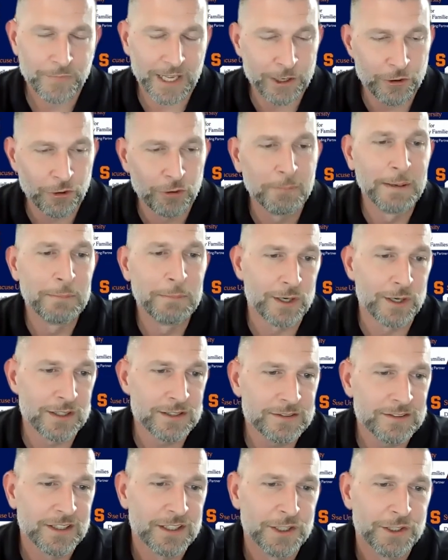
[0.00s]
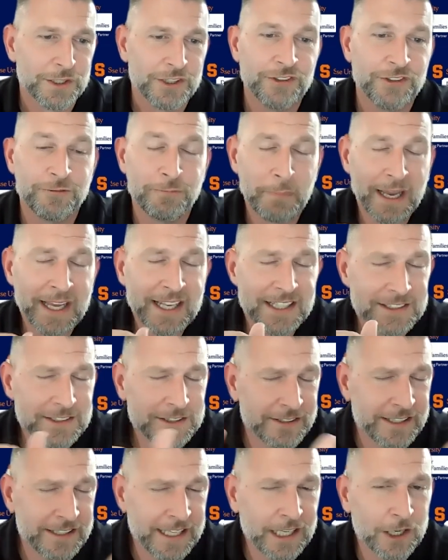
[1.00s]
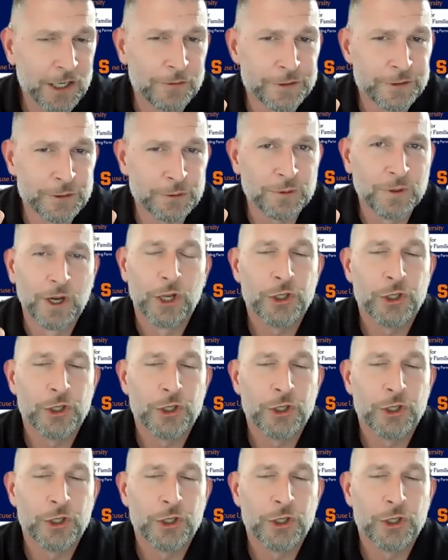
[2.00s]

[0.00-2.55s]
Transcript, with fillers: And remember, you've made it to the interview.